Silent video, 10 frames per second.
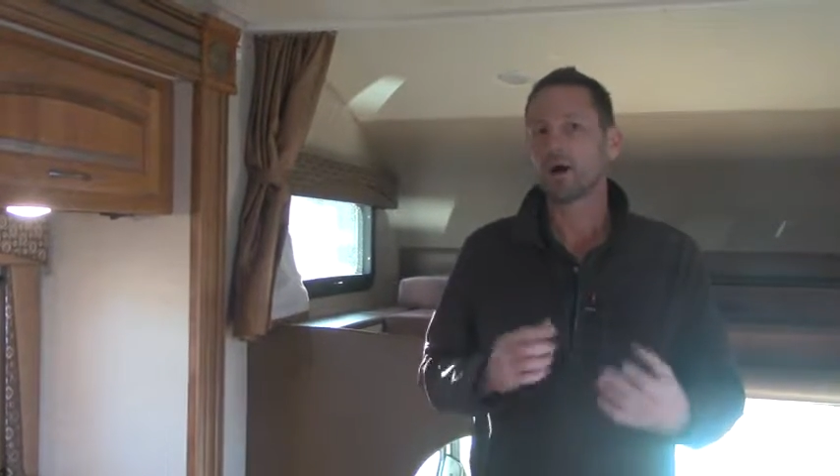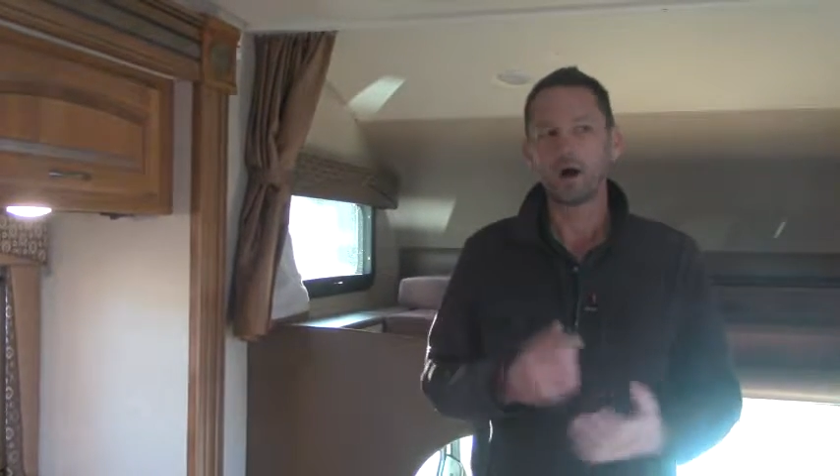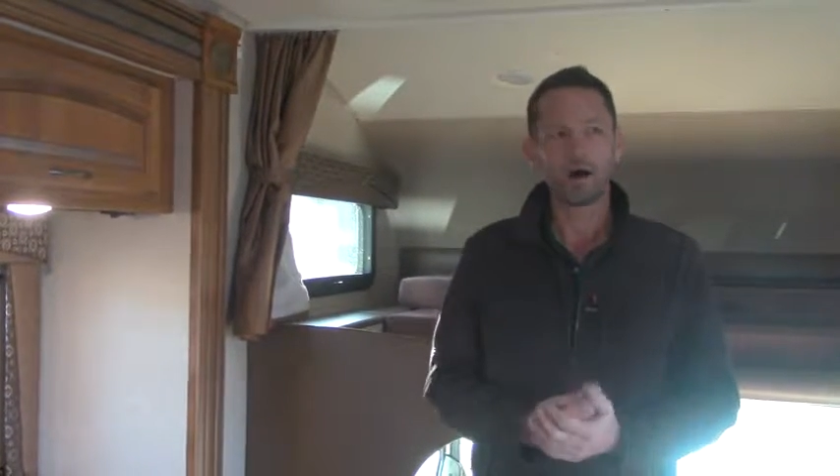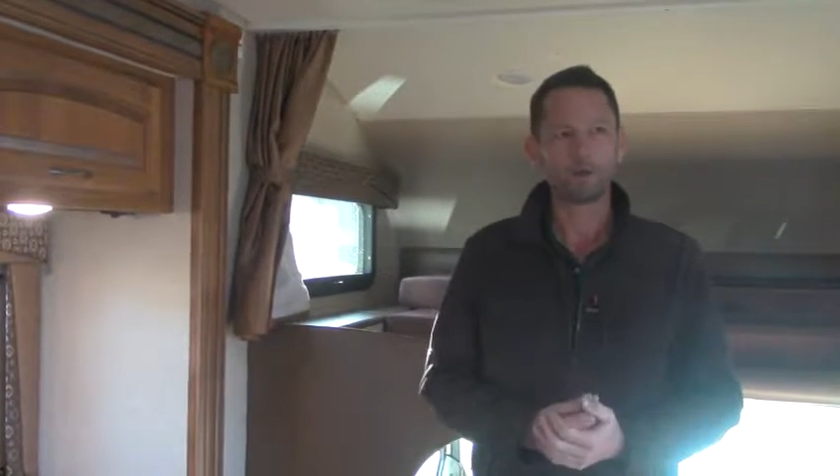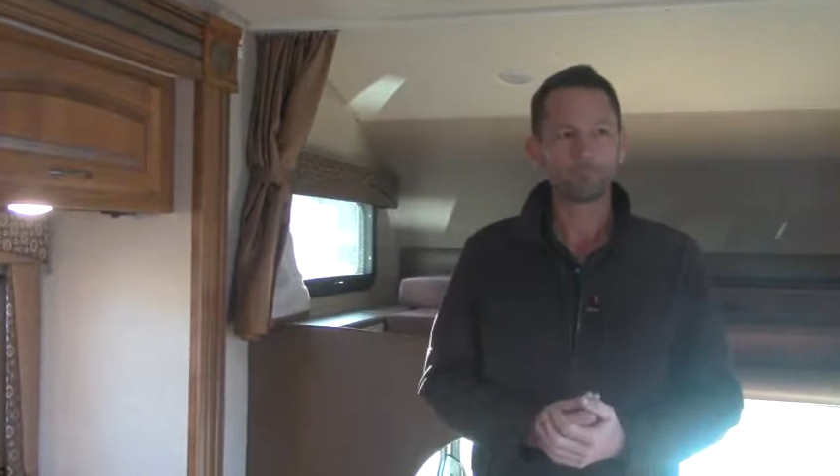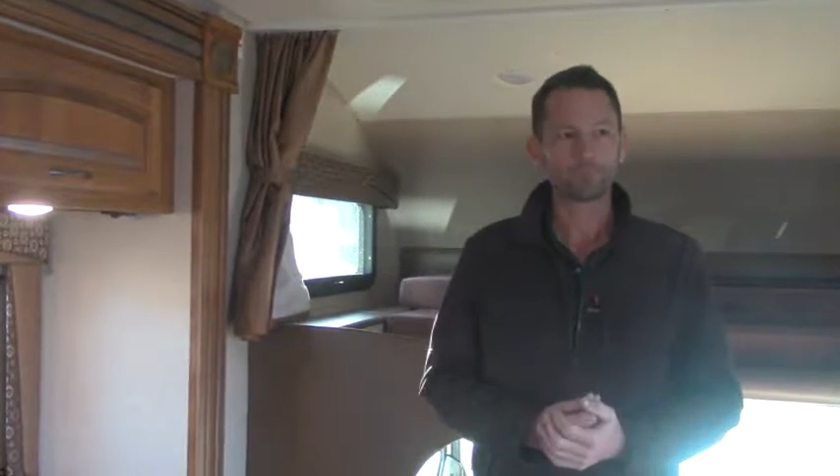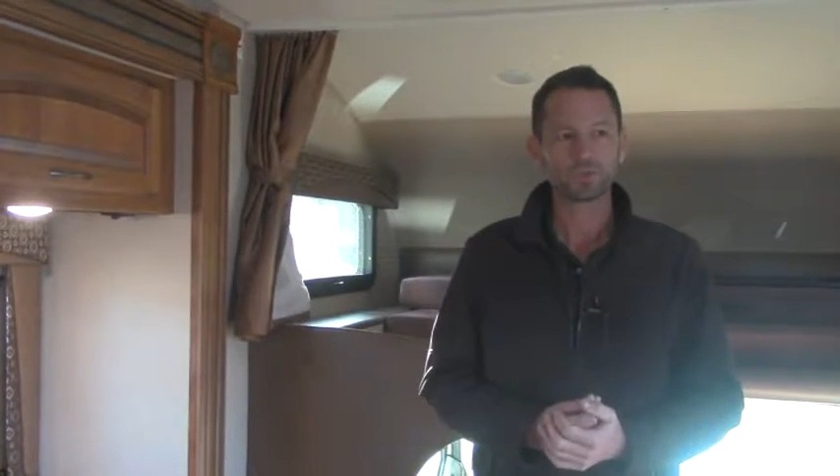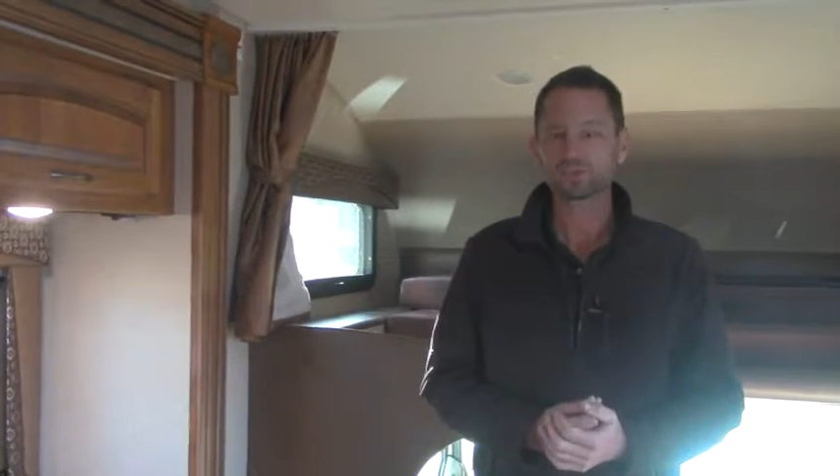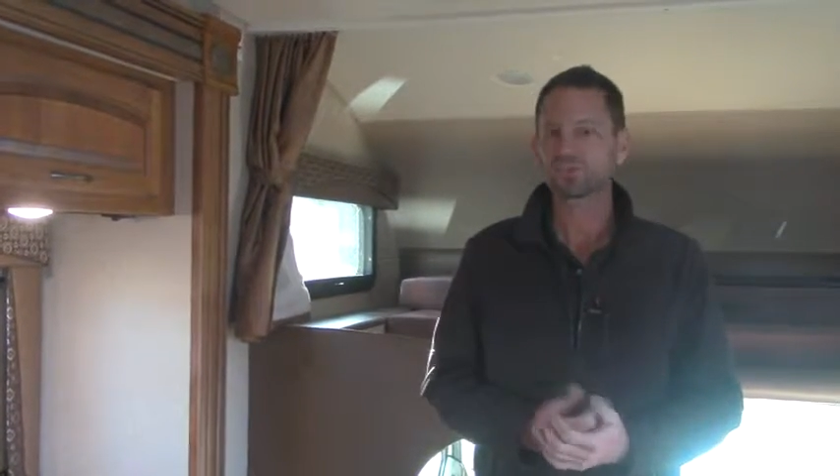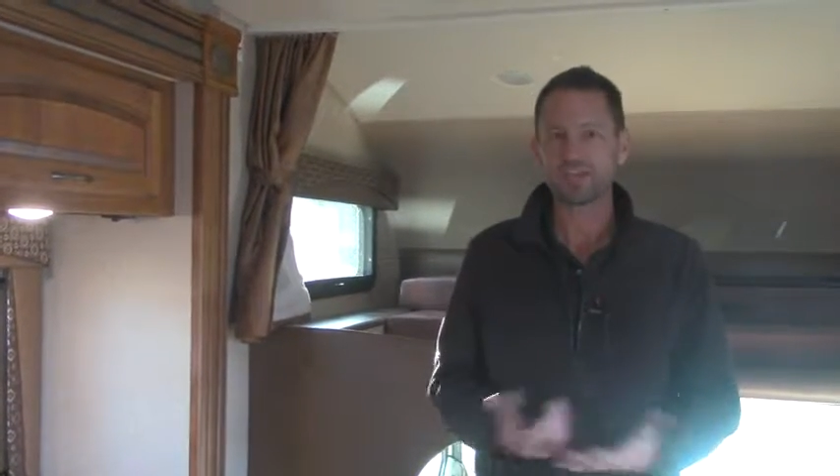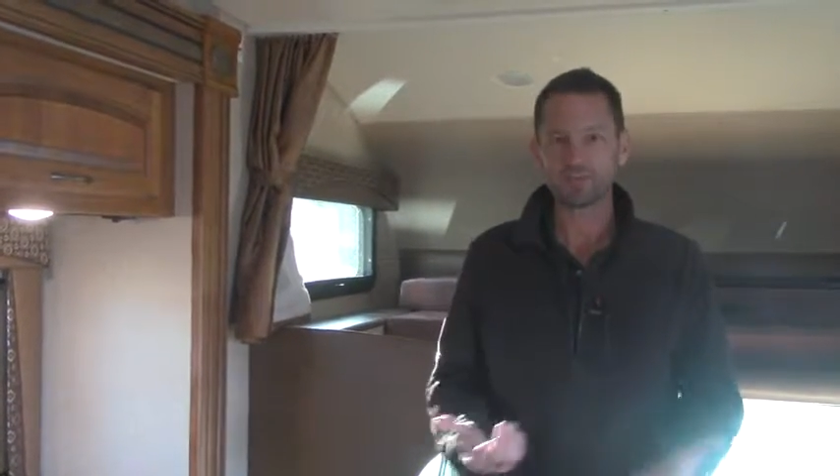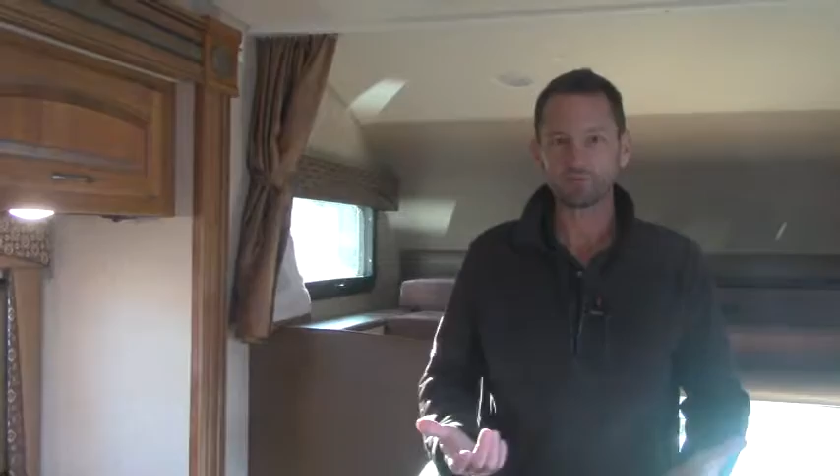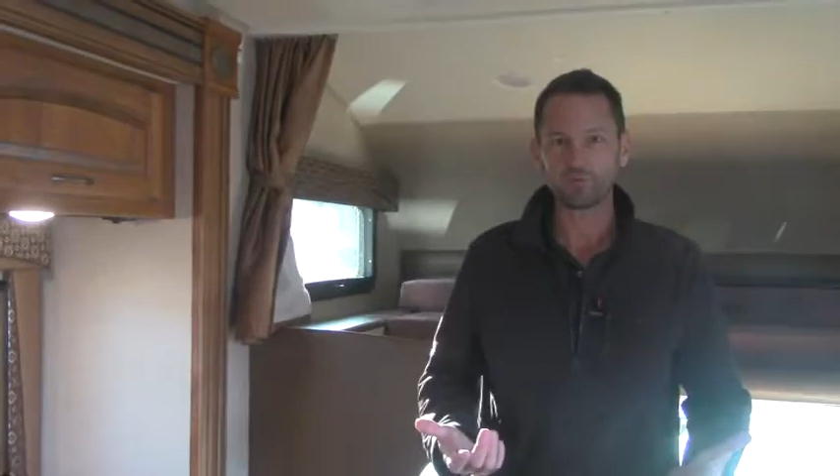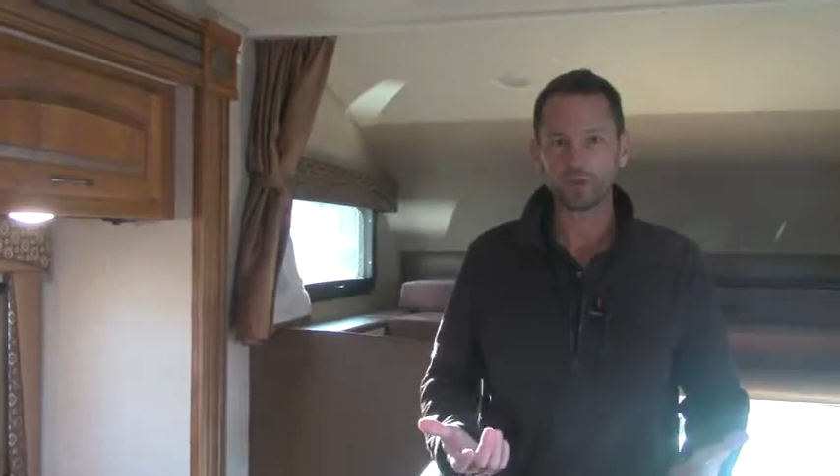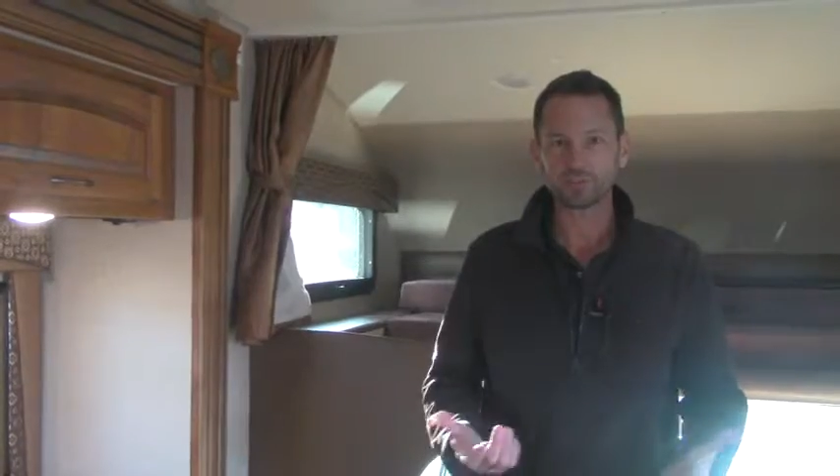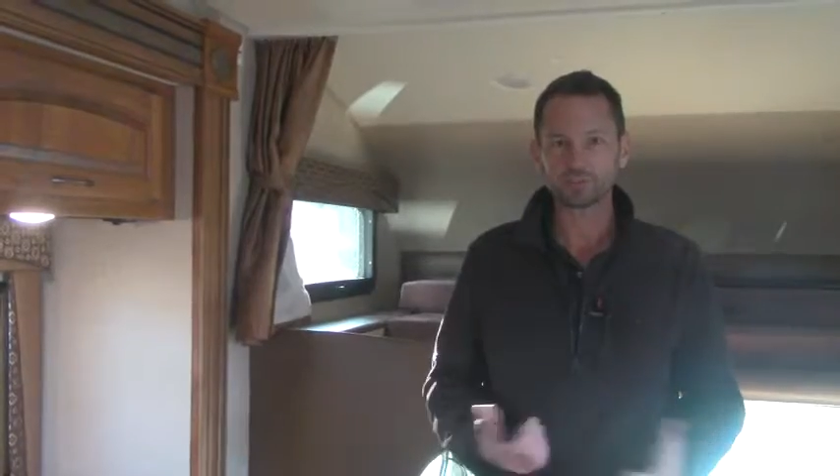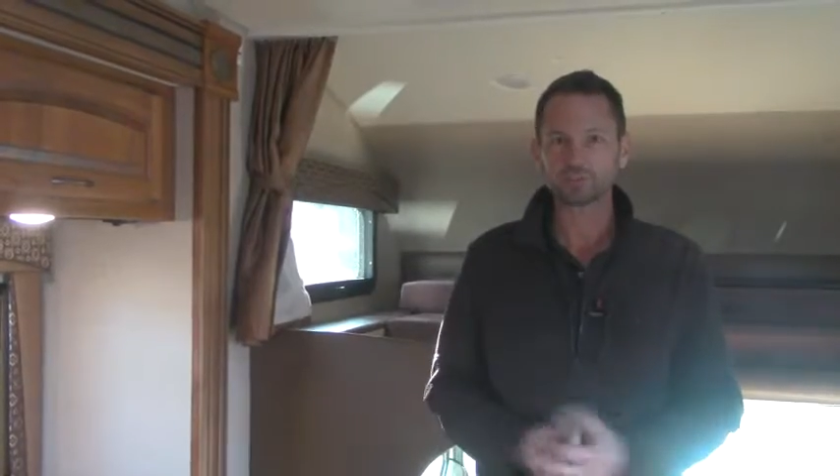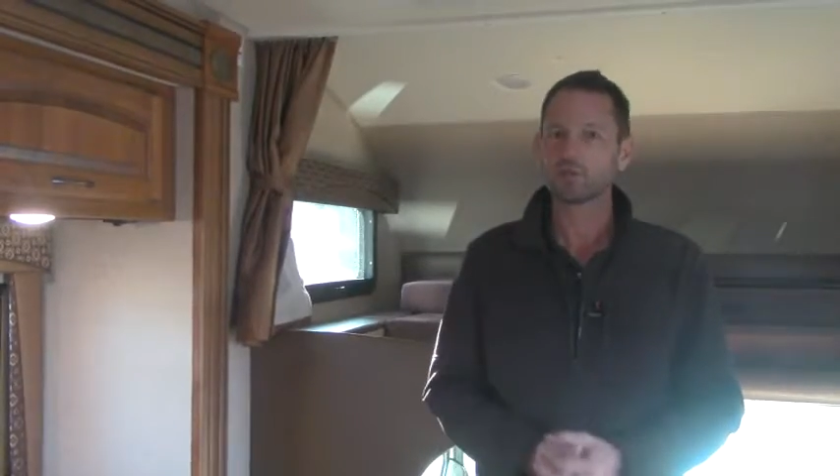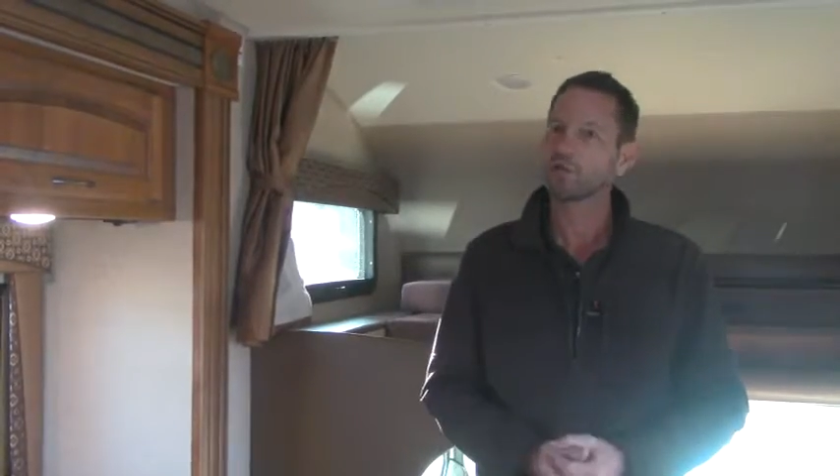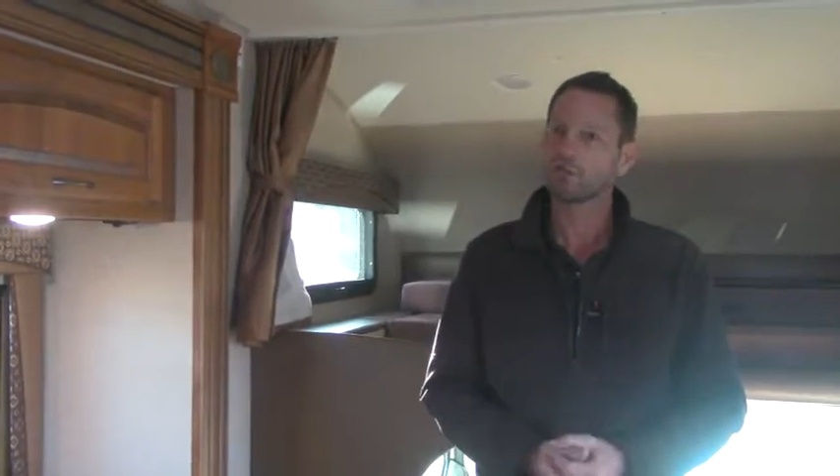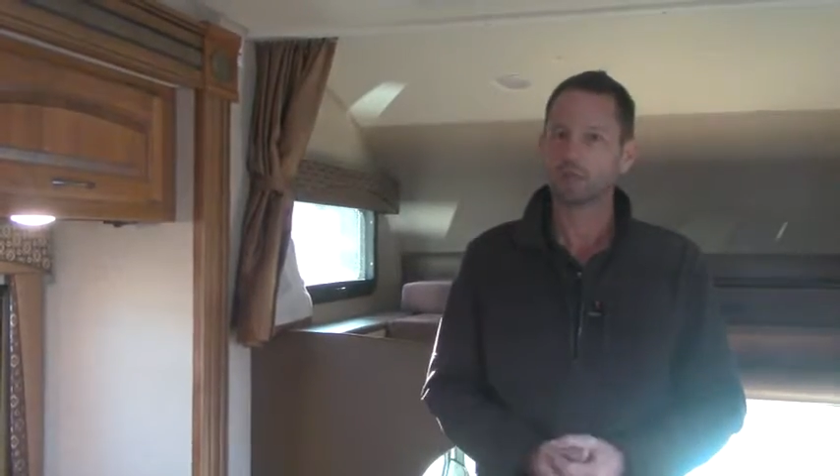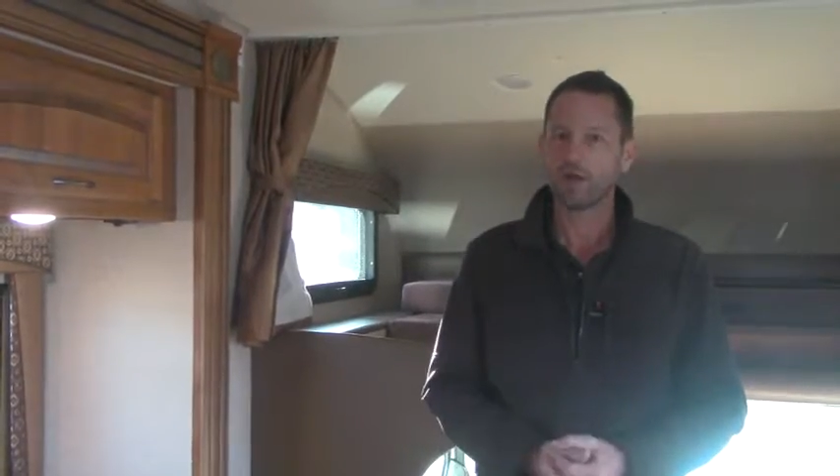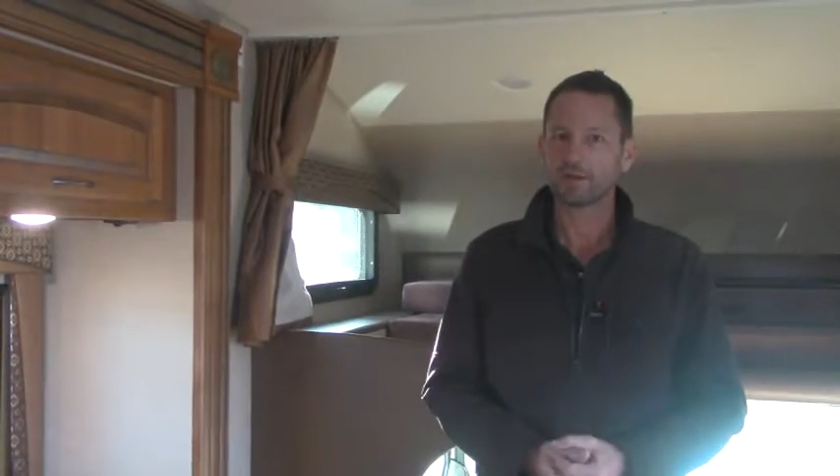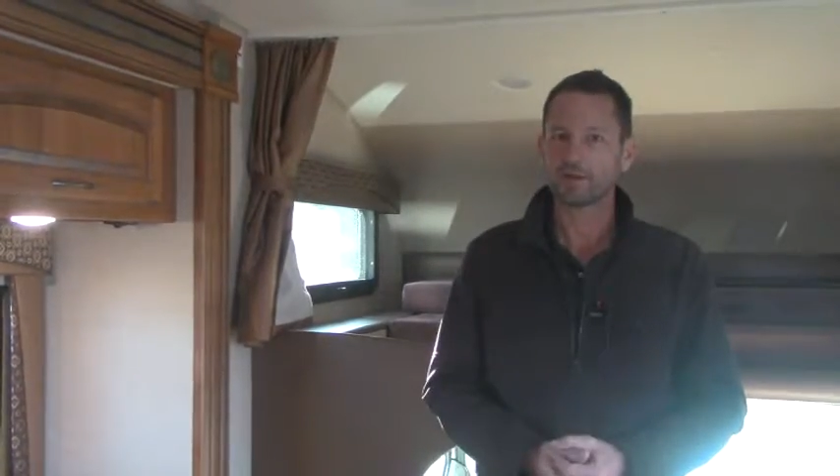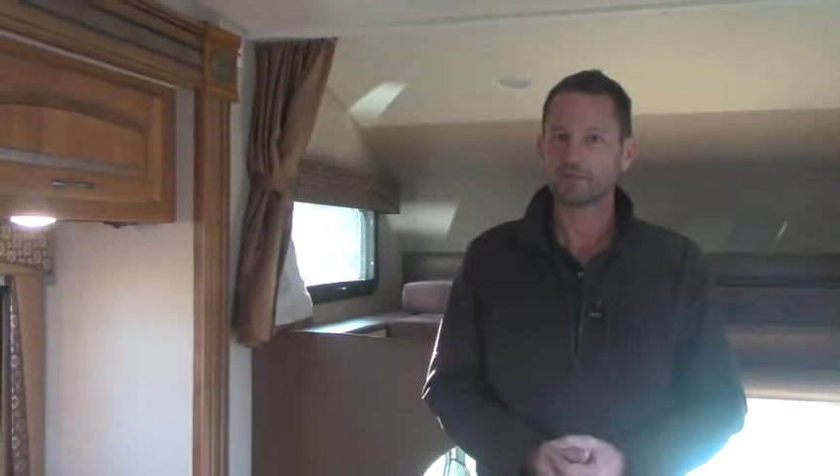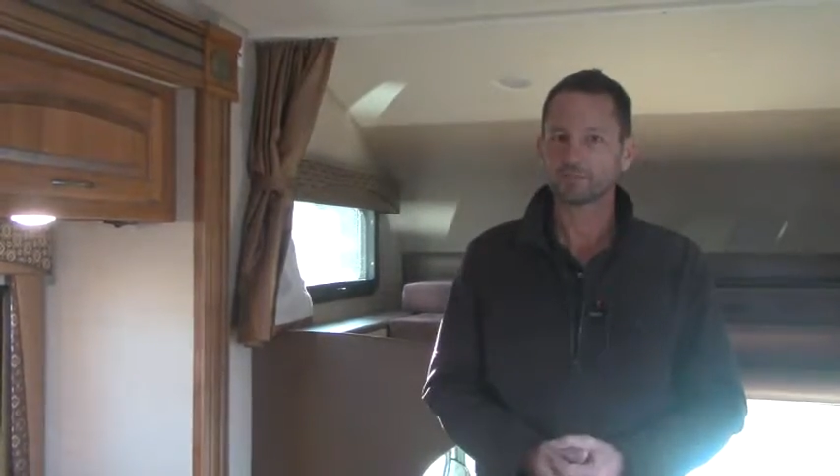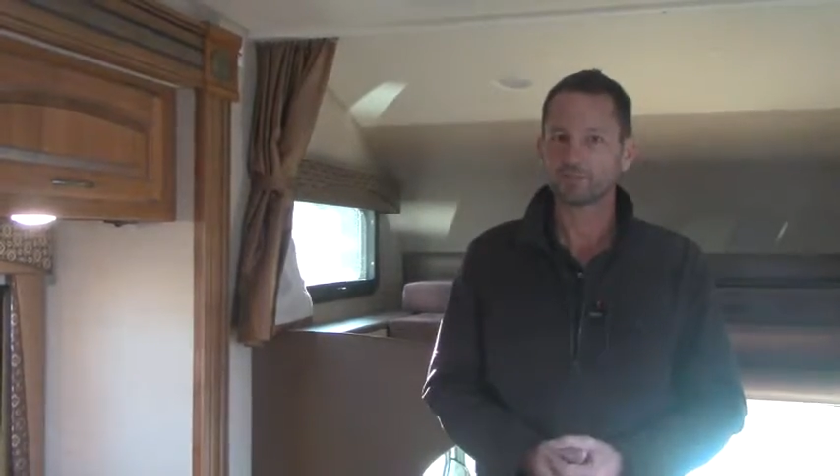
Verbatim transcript: um, Santa flush, a lot of nice